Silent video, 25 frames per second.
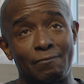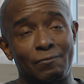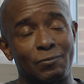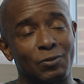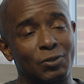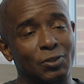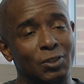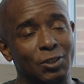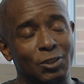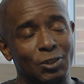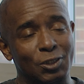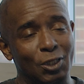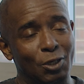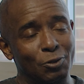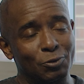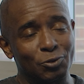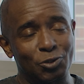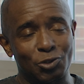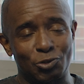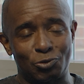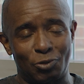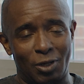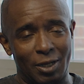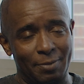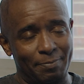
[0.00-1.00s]
there's no
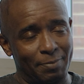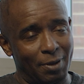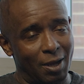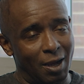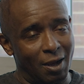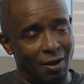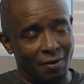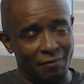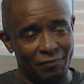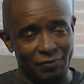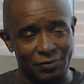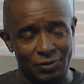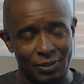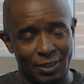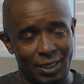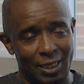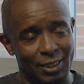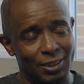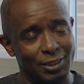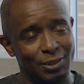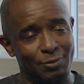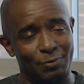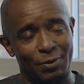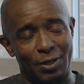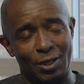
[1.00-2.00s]
straight path to
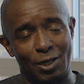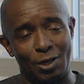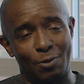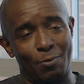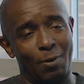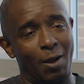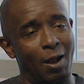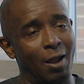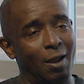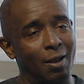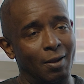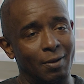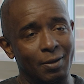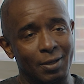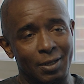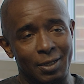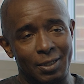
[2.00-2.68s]
get to where you are.